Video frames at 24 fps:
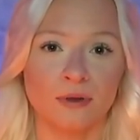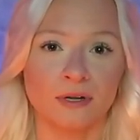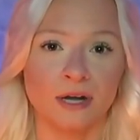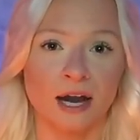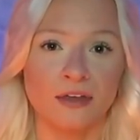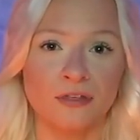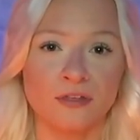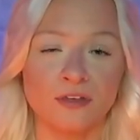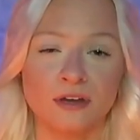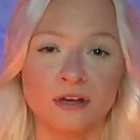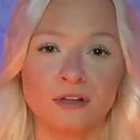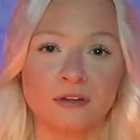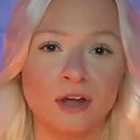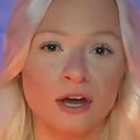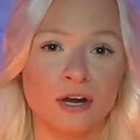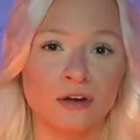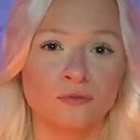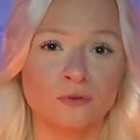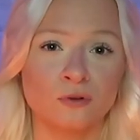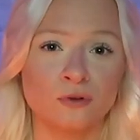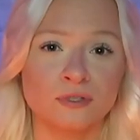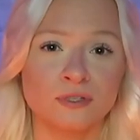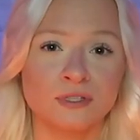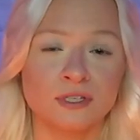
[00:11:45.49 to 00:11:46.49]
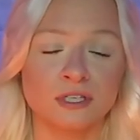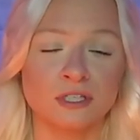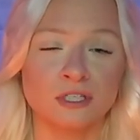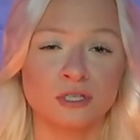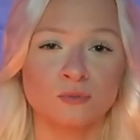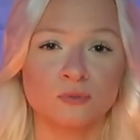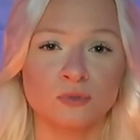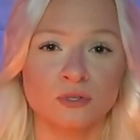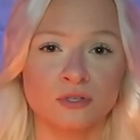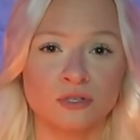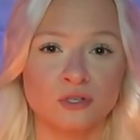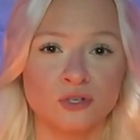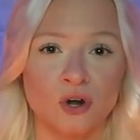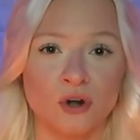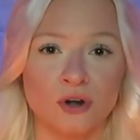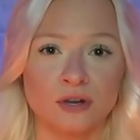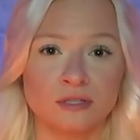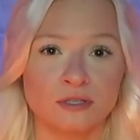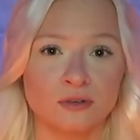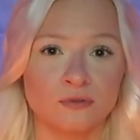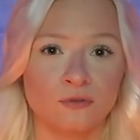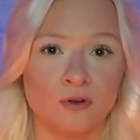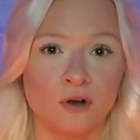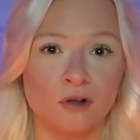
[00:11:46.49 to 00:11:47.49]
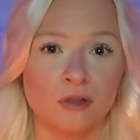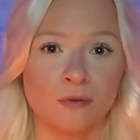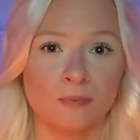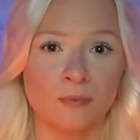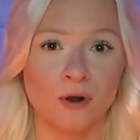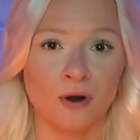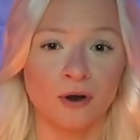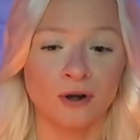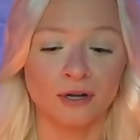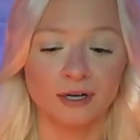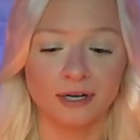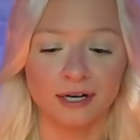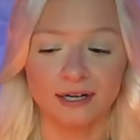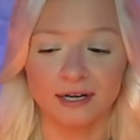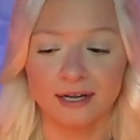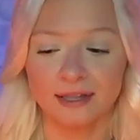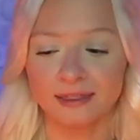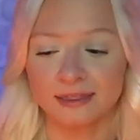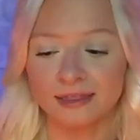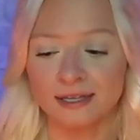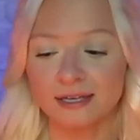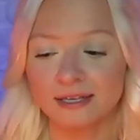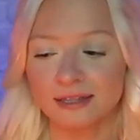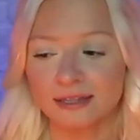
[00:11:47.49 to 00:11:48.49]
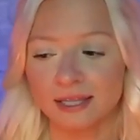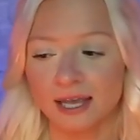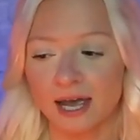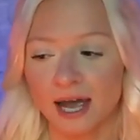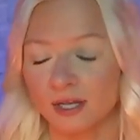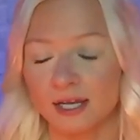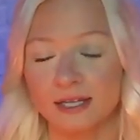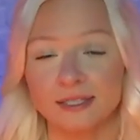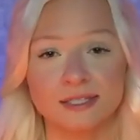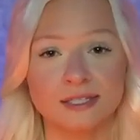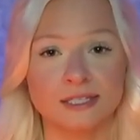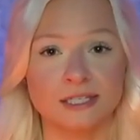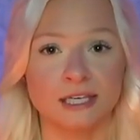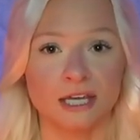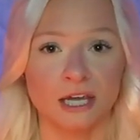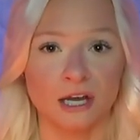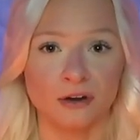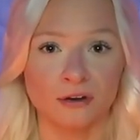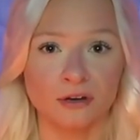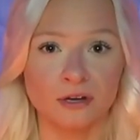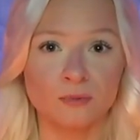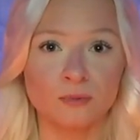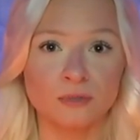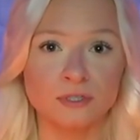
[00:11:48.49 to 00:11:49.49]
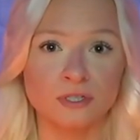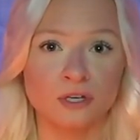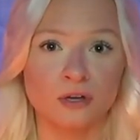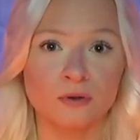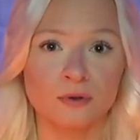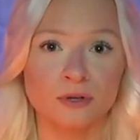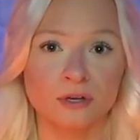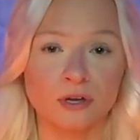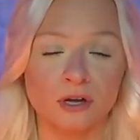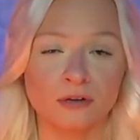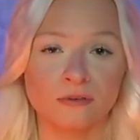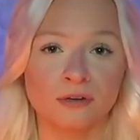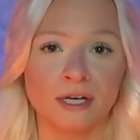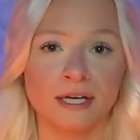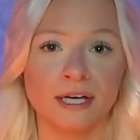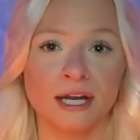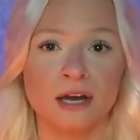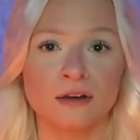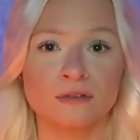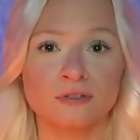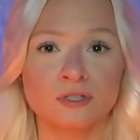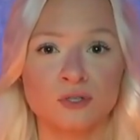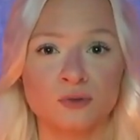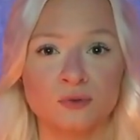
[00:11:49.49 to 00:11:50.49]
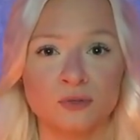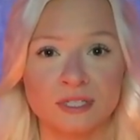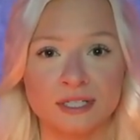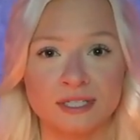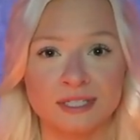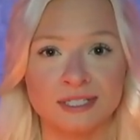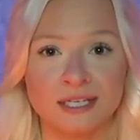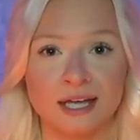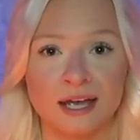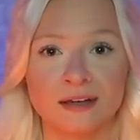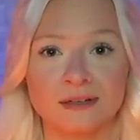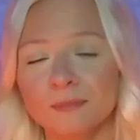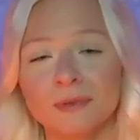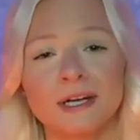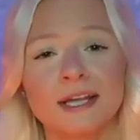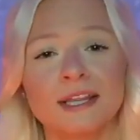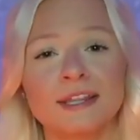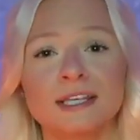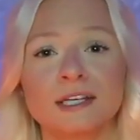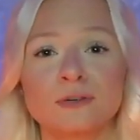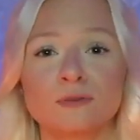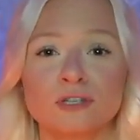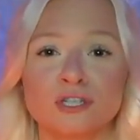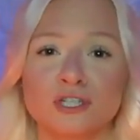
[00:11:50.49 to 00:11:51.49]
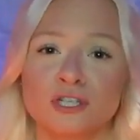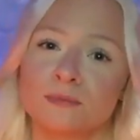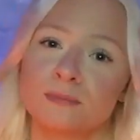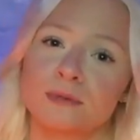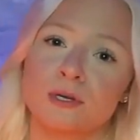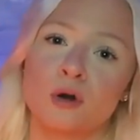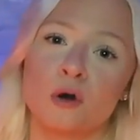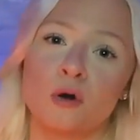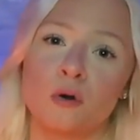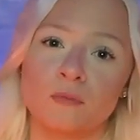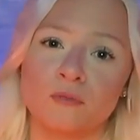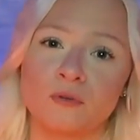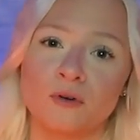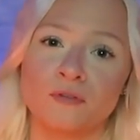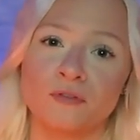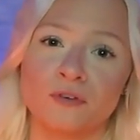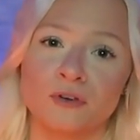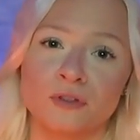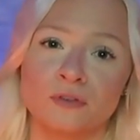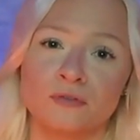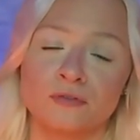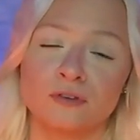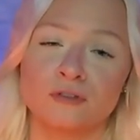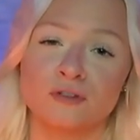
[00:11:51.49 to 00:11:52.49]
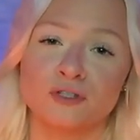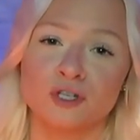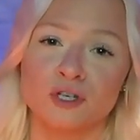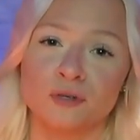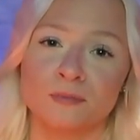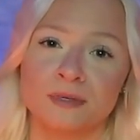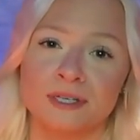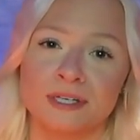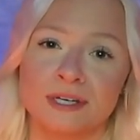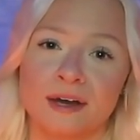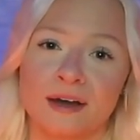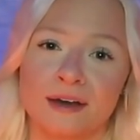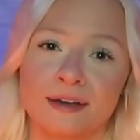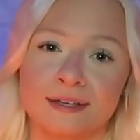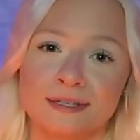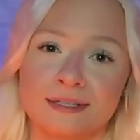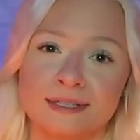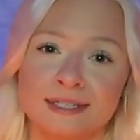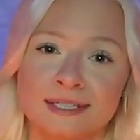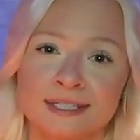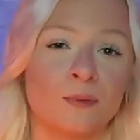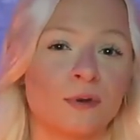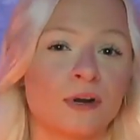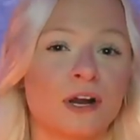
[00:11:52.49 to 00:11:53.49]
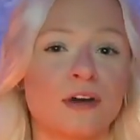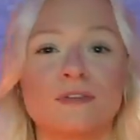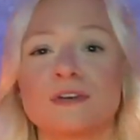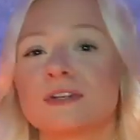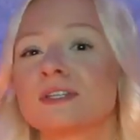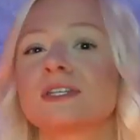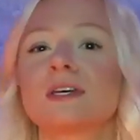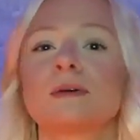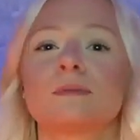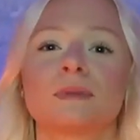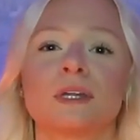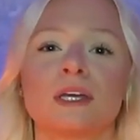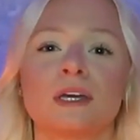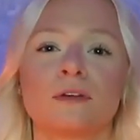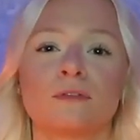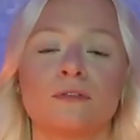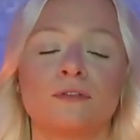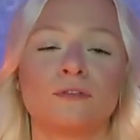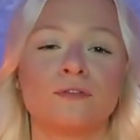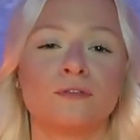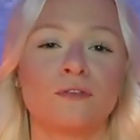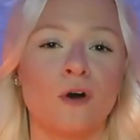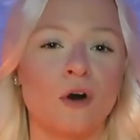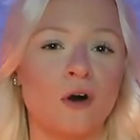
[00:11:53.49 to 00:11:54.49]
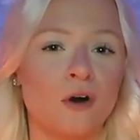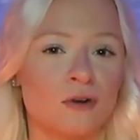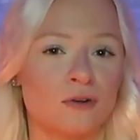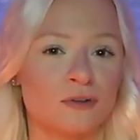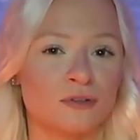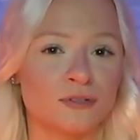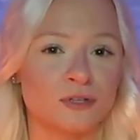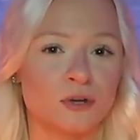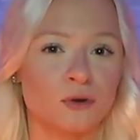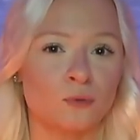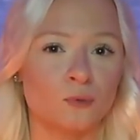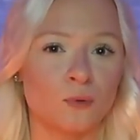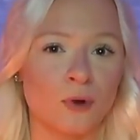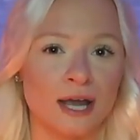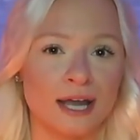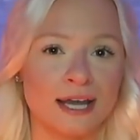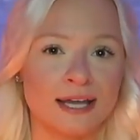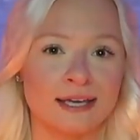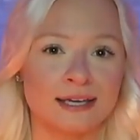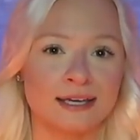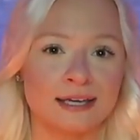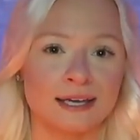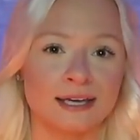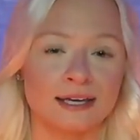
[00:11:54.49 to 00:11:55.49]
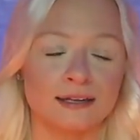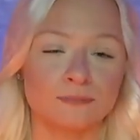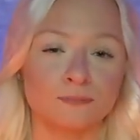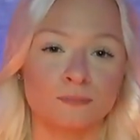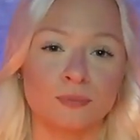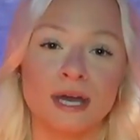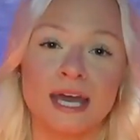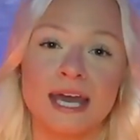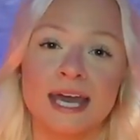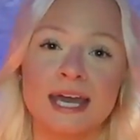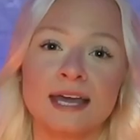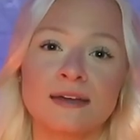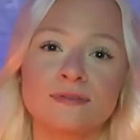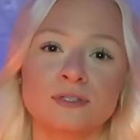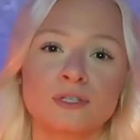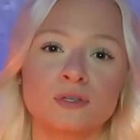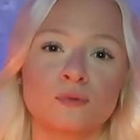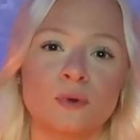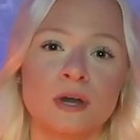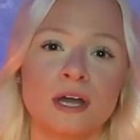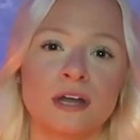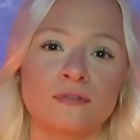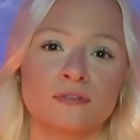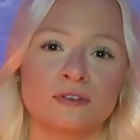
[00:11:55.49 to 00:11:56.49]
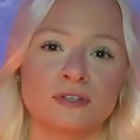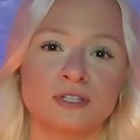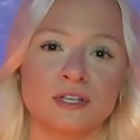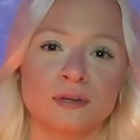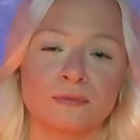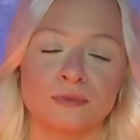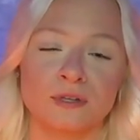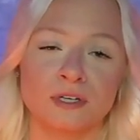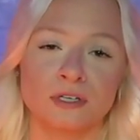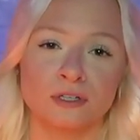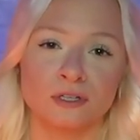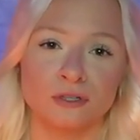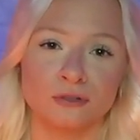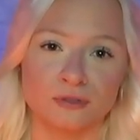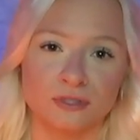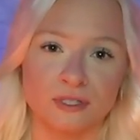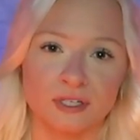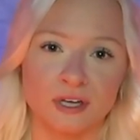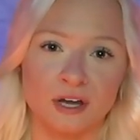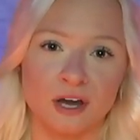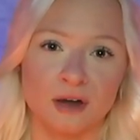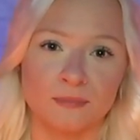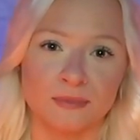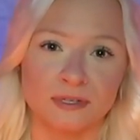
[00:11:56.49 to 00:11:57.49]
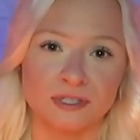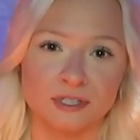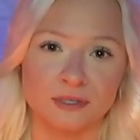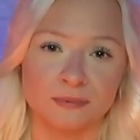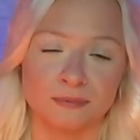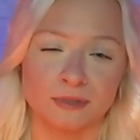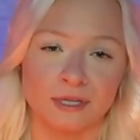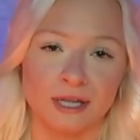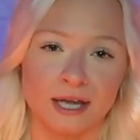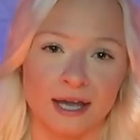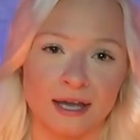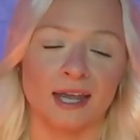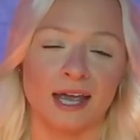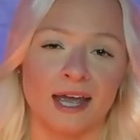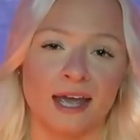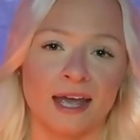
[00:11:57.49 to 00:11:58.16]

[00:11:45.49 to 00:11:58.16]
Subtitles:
And I think a lot of old systems are starting to fall apart, and I think that it's scary what's going on right now to an extent, but I think we should be hopeful for the future, because whenever something falls away, it paves the way for something new to come into play.